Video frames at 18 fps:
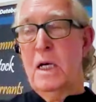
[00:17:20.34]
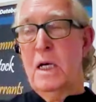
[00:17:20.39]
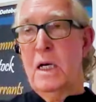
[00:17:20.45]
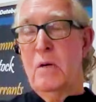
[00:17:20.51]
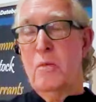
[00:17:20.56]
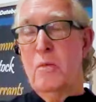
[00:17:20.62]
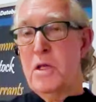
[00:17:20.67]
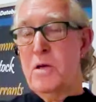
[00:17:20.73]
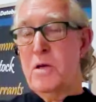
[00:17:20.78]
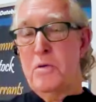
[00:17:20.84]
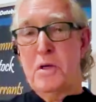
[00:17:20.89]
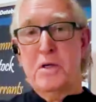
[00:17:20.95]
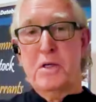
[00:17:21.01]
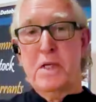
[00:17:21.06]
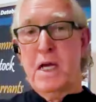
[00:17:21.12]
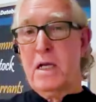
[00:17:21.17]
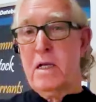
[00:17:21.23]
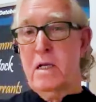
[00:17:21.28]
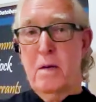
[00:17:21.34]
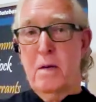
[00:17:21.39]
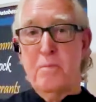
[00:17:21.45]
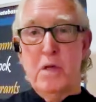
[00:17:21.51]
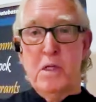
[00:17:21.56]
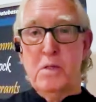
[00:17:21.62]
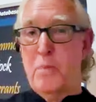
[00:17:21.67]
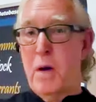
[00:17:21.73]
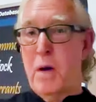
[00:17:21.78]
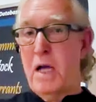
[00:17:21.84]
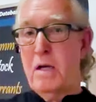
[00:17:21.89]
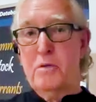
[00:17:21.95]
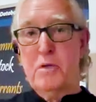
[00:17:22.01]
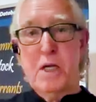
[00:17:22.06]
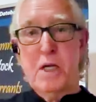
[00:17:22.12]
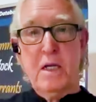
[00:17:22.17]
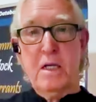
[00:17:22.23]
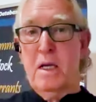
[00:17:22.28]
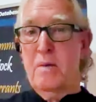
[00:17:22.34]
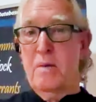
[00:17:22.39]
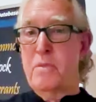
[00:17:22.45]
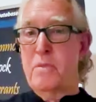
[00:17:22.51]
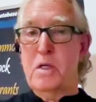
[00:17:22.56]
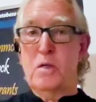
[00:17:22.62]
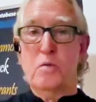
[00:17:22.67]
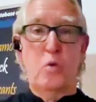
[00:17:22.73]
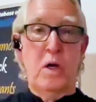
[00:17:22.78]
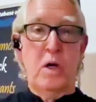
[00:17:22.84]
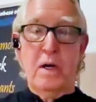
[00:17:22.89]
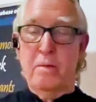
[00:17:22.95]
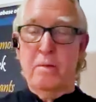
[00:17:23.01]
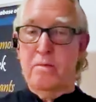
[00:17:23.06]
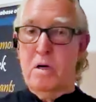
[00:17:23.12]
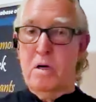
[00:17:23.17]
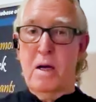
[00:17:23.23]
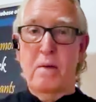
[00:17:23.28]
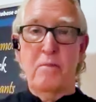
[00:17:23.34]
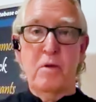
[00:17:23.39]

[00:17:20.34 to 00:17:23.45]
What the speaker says: whether they're tech companies, biotech companies, whatever.